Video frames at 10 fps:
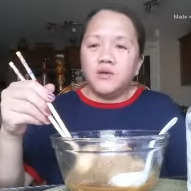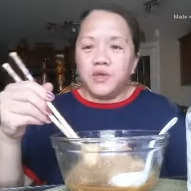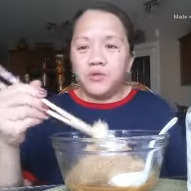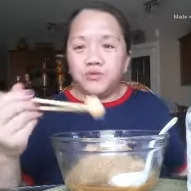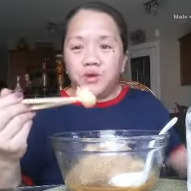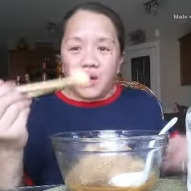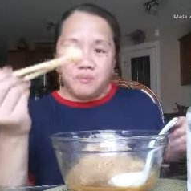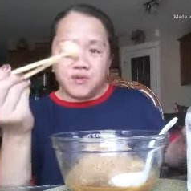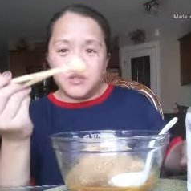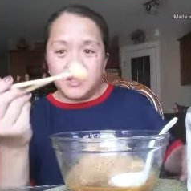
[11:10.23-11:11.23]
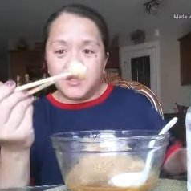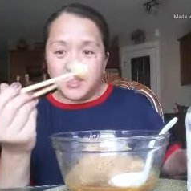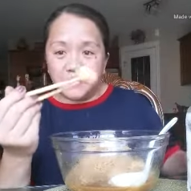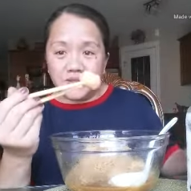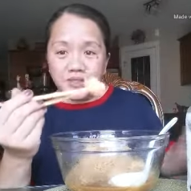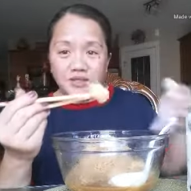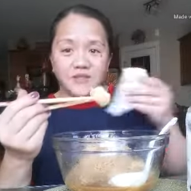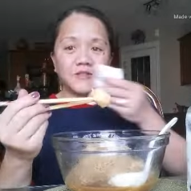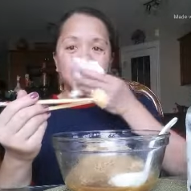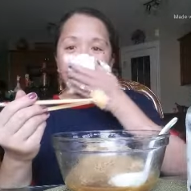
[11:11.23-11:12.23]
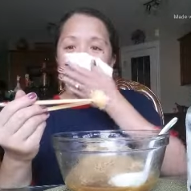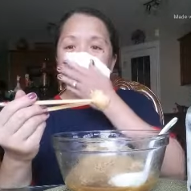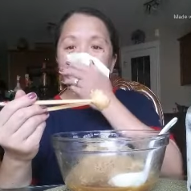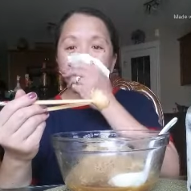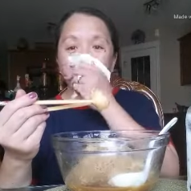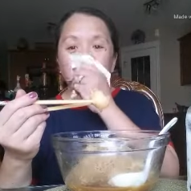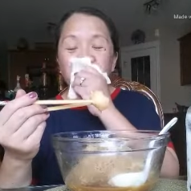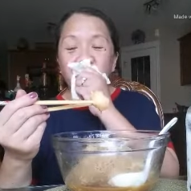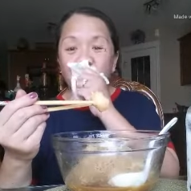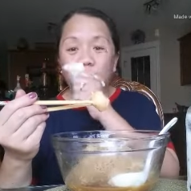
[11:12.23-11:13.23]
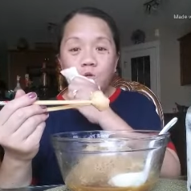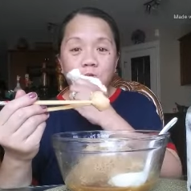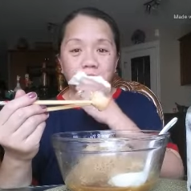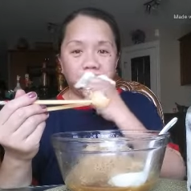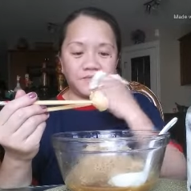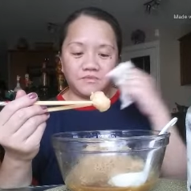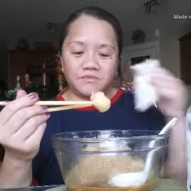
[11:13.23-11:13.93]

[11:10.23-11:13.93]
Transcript: we grew up using chopsticks. So,